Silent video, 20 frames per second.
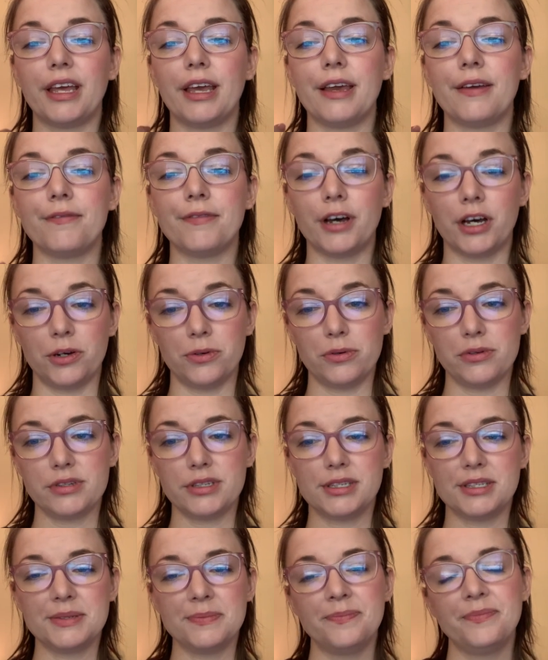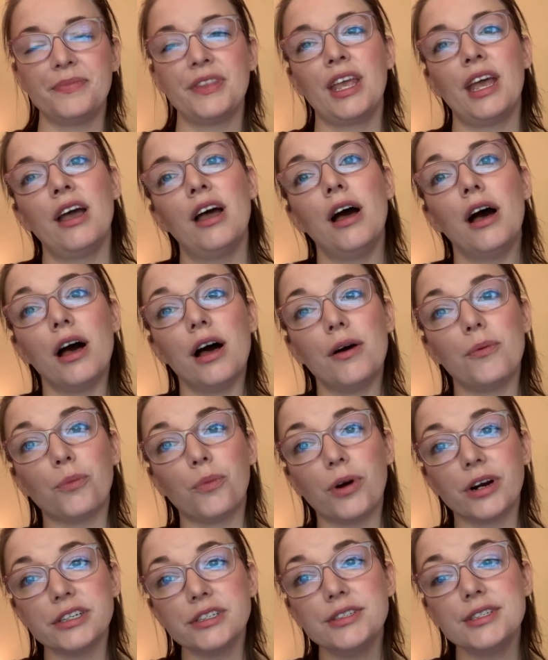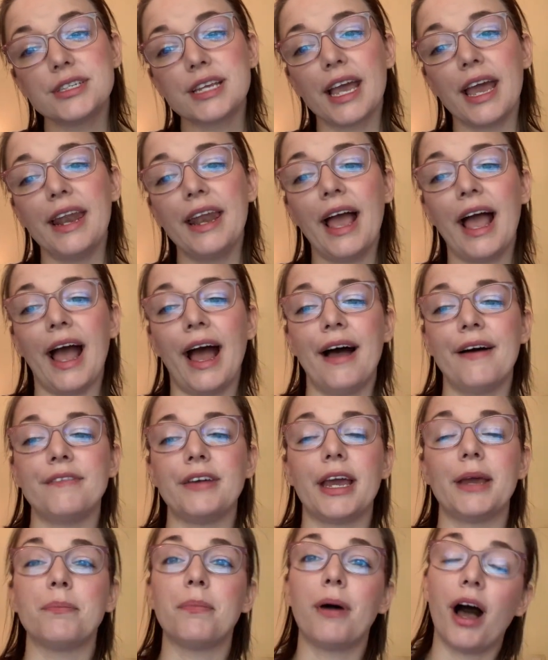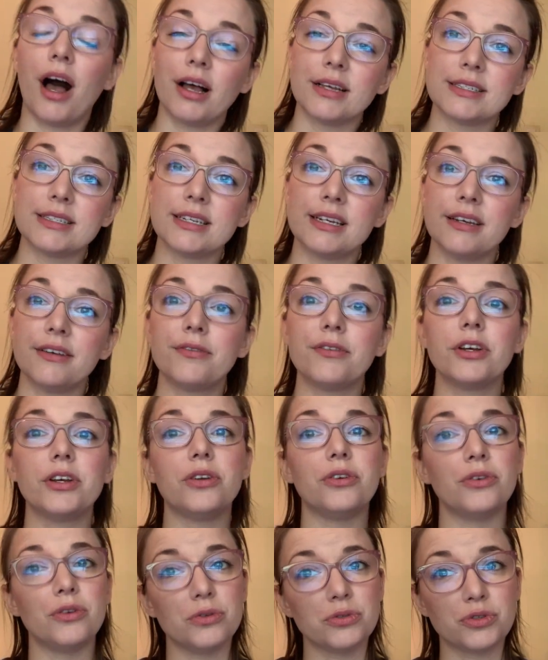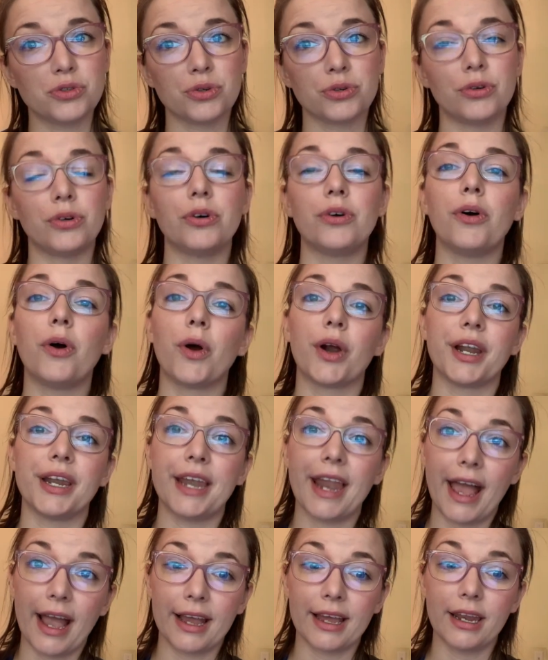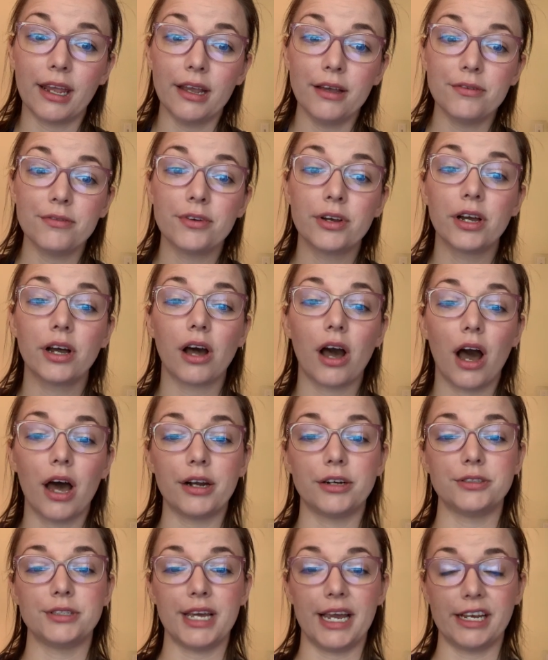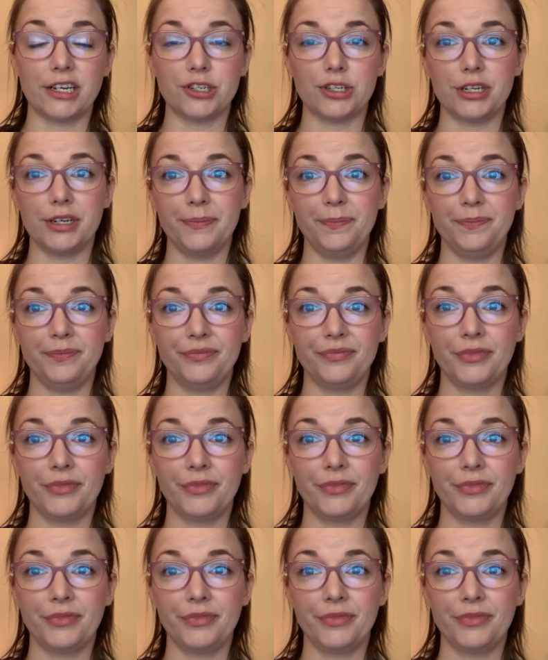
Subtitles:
evokes. Words can have a positive, neutral, or negative connotation.